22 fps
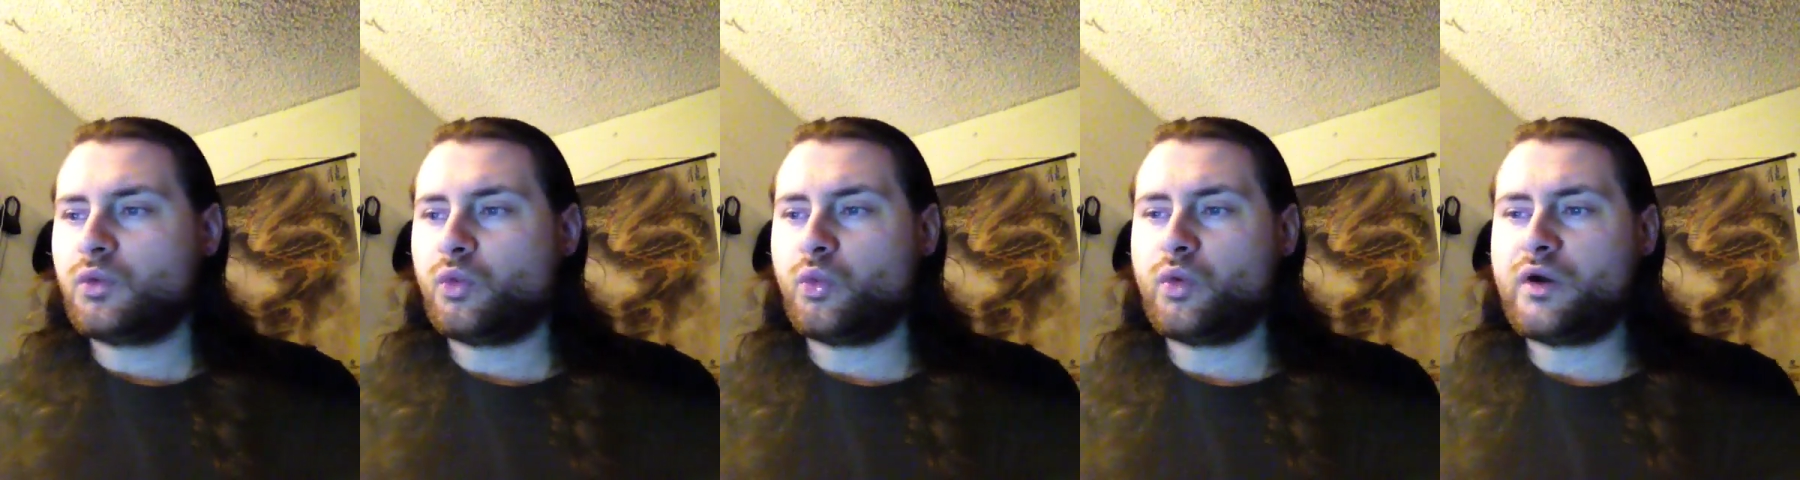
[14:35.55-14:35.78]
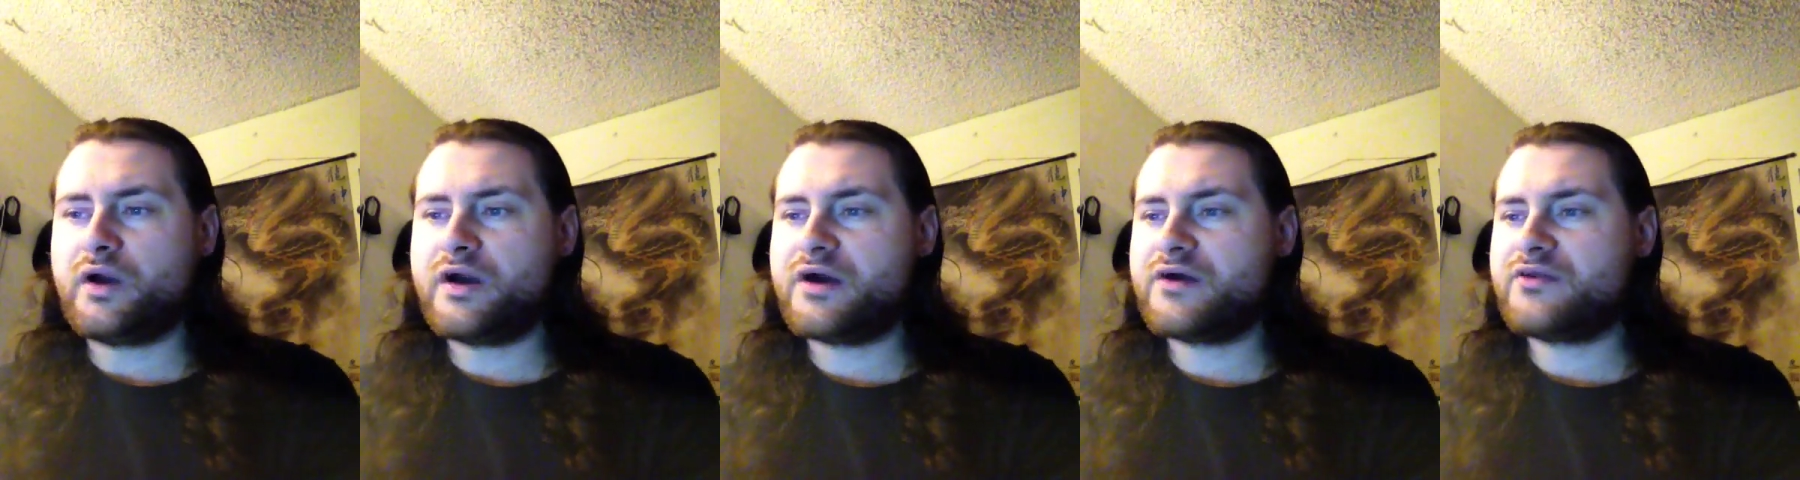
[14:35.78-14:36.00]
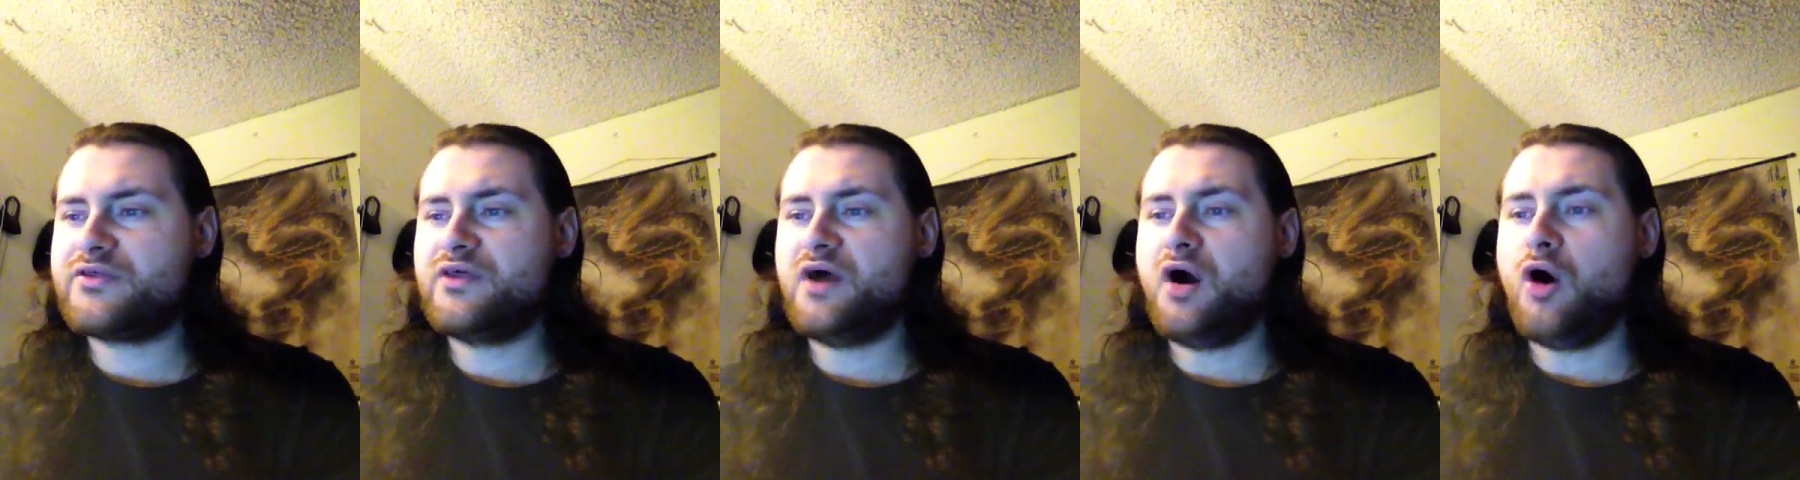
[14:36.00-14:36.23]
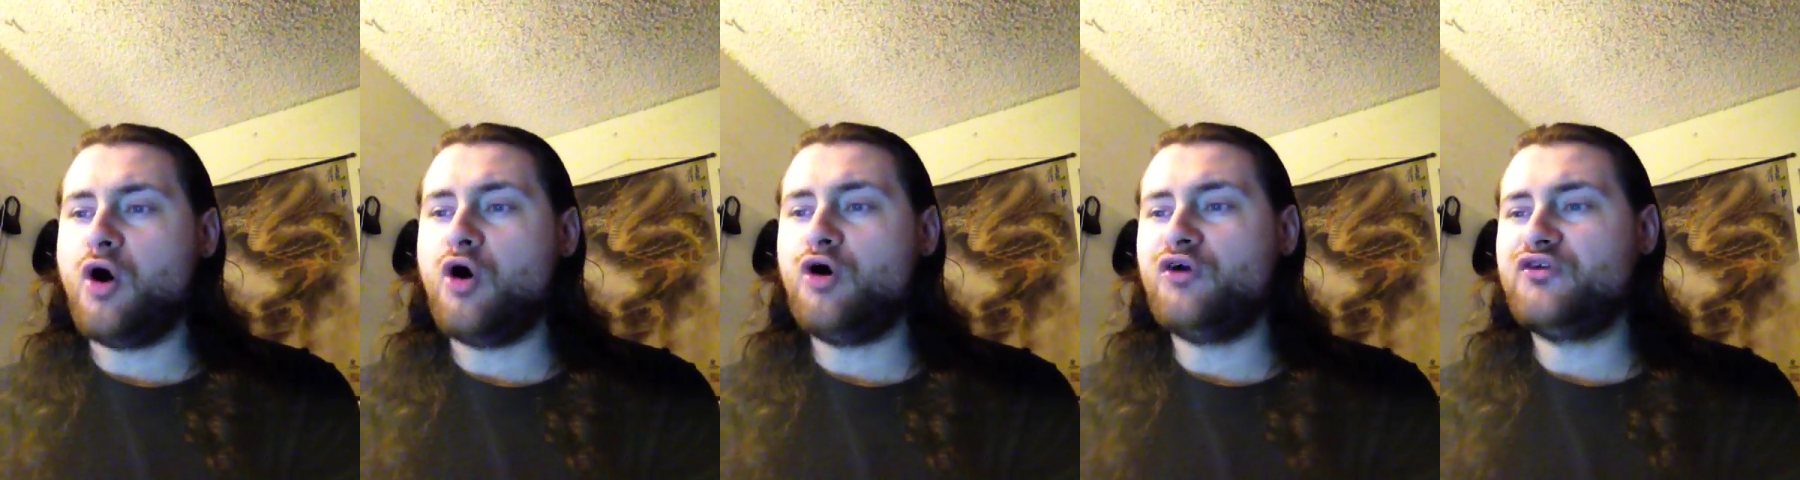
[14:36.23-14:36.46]
with
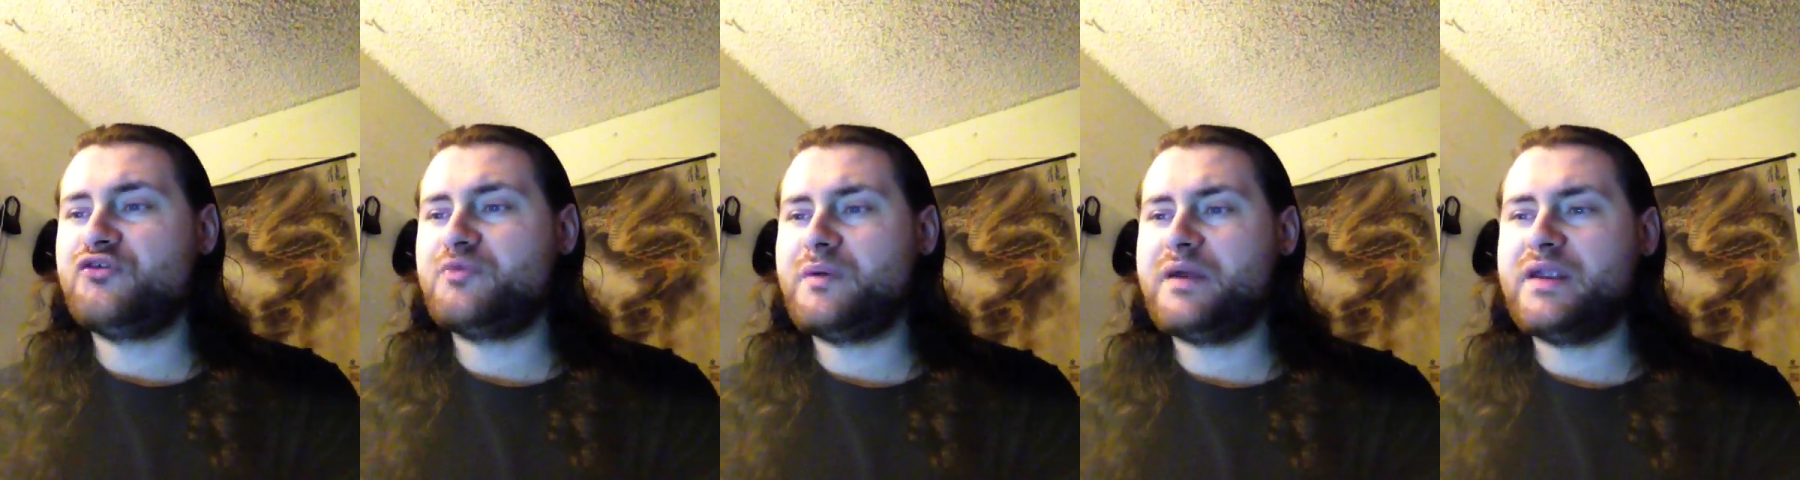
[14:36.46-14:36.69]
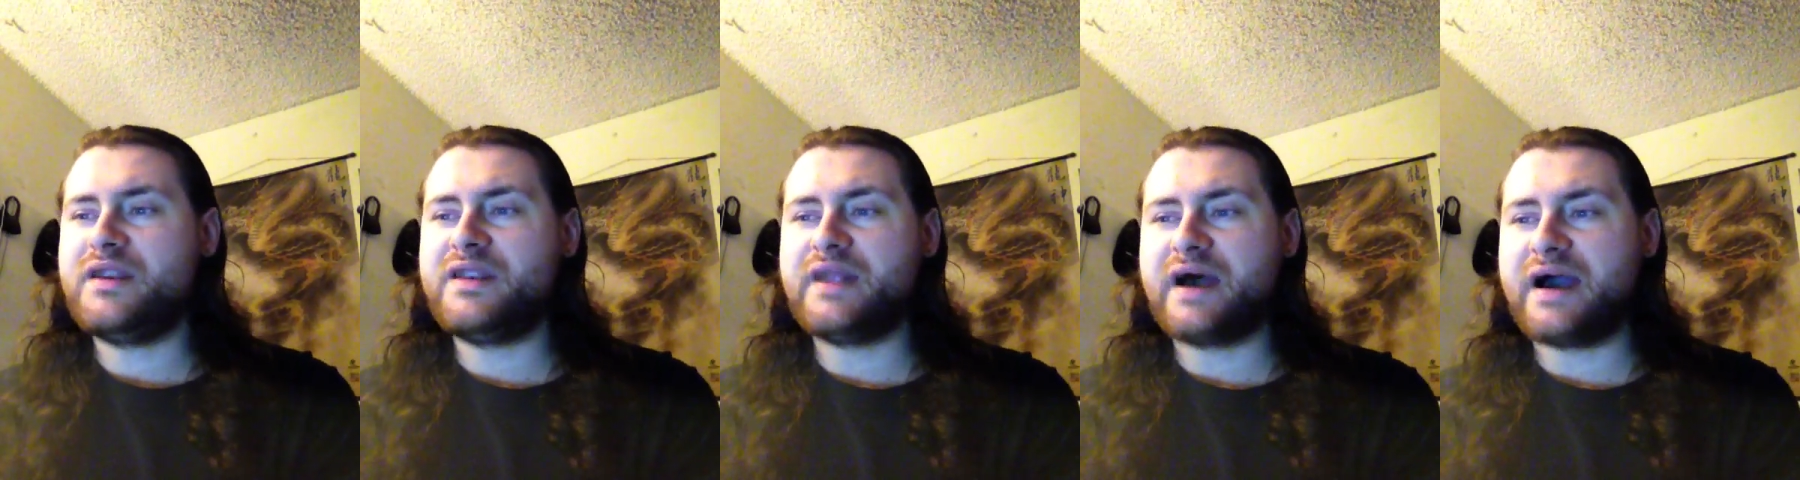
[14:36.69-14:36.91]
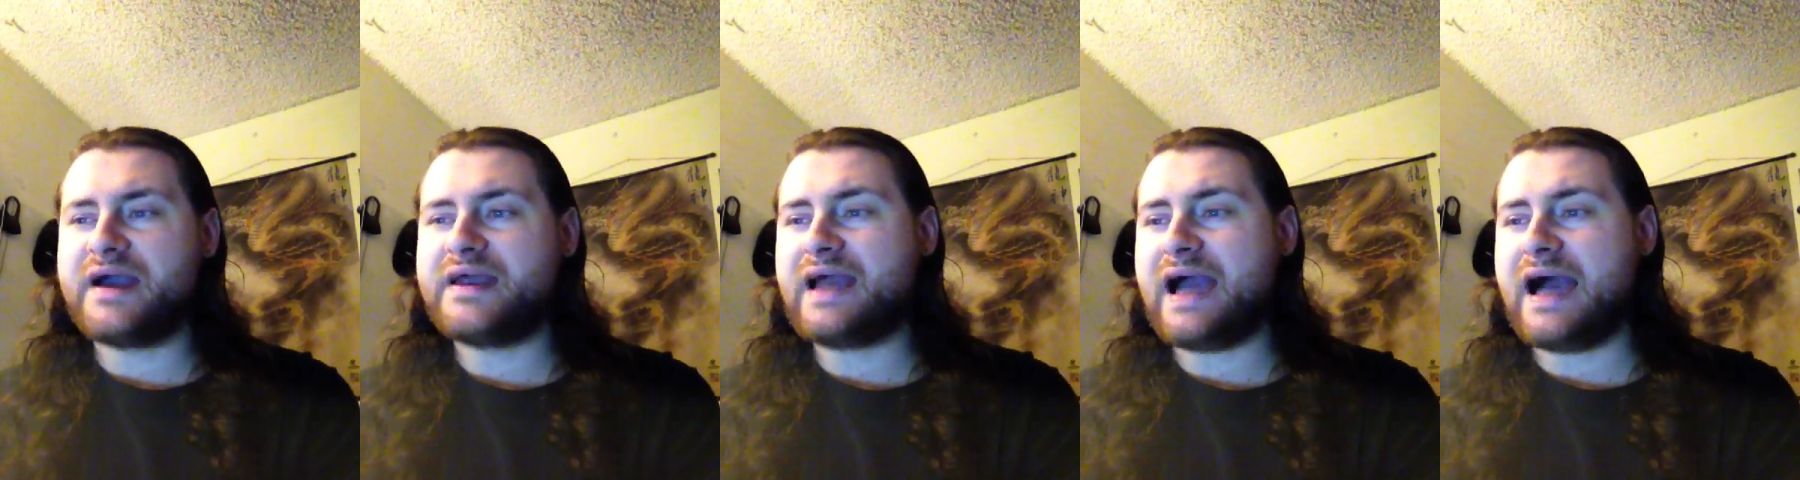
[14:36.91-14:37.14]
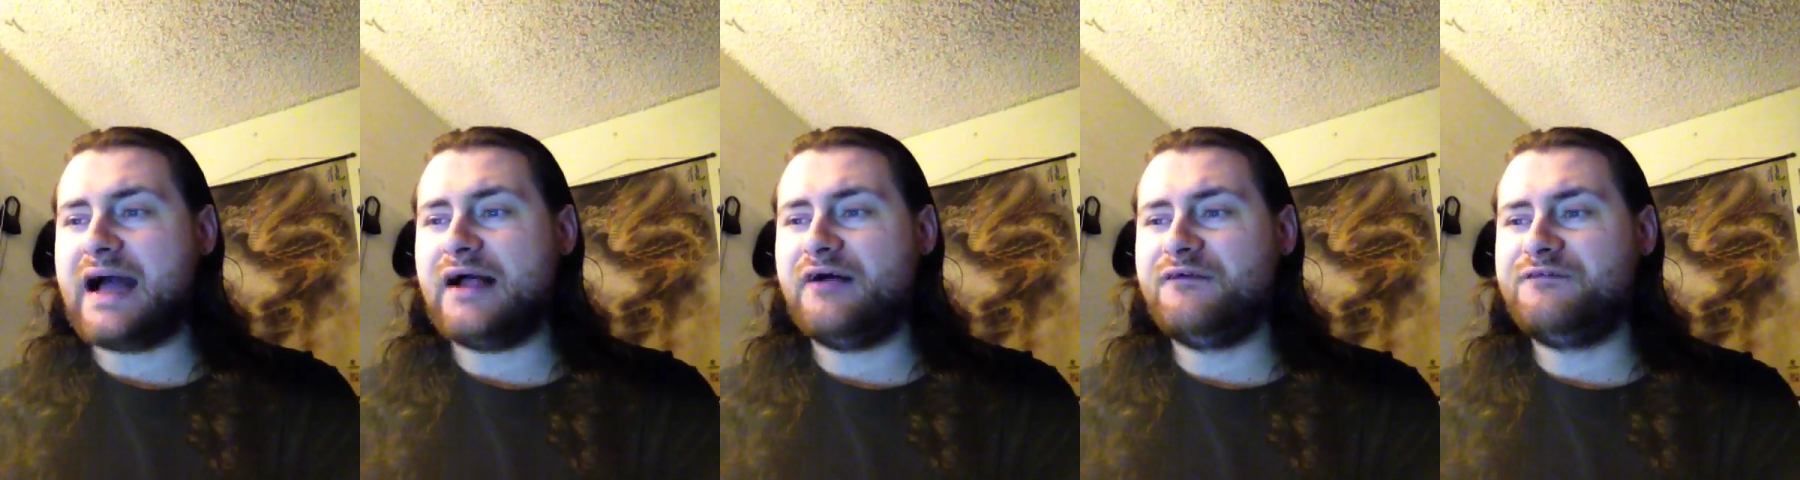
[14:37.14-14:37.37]
Ultimate
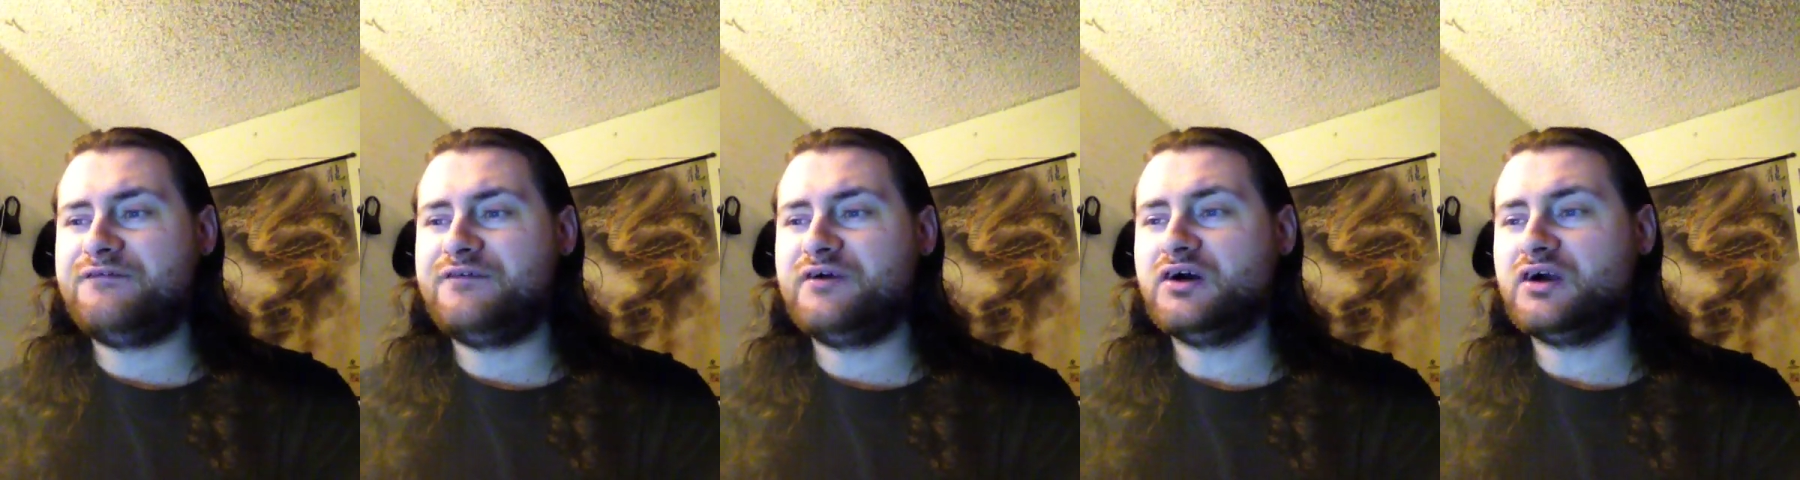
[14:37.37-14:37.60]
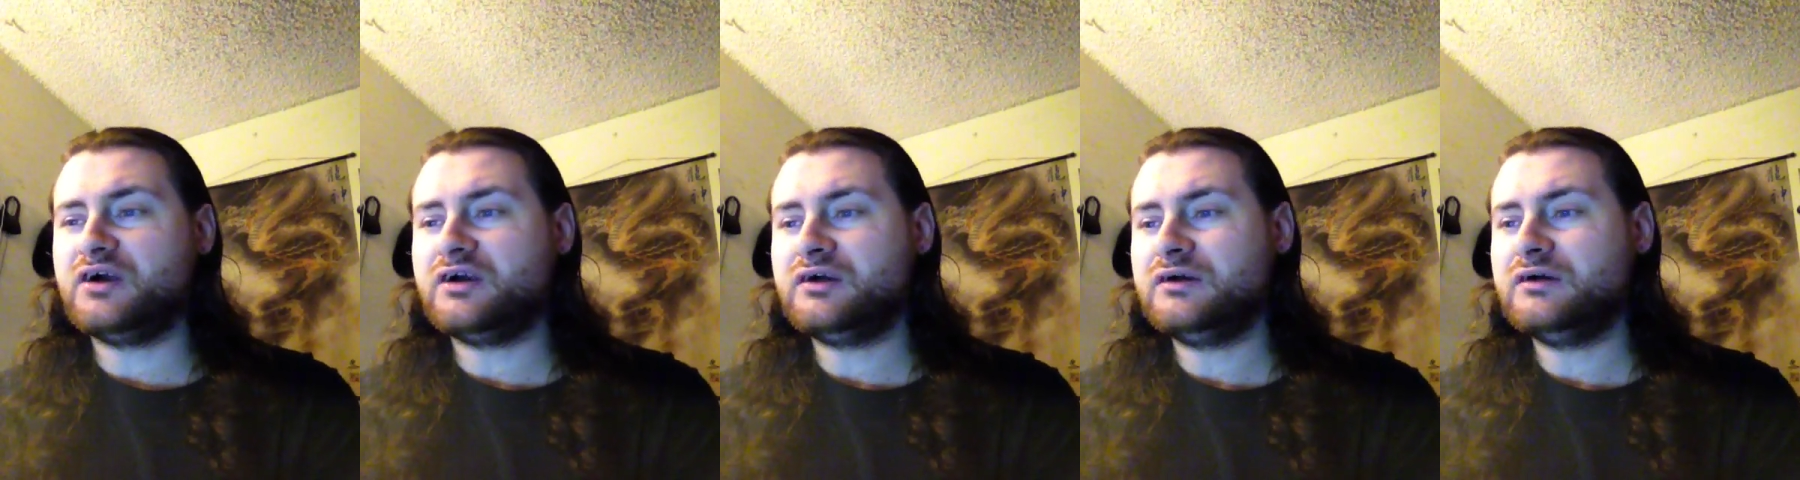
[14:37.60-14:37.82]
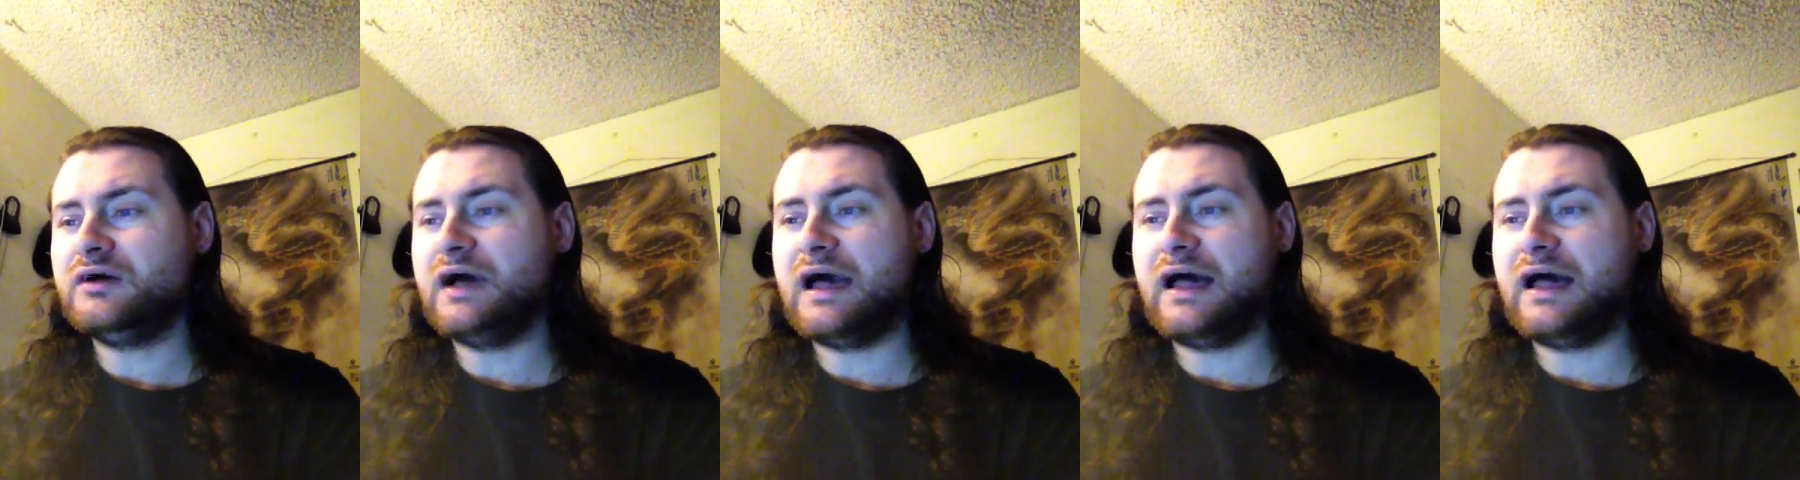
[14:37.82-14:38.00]
Knight Alpha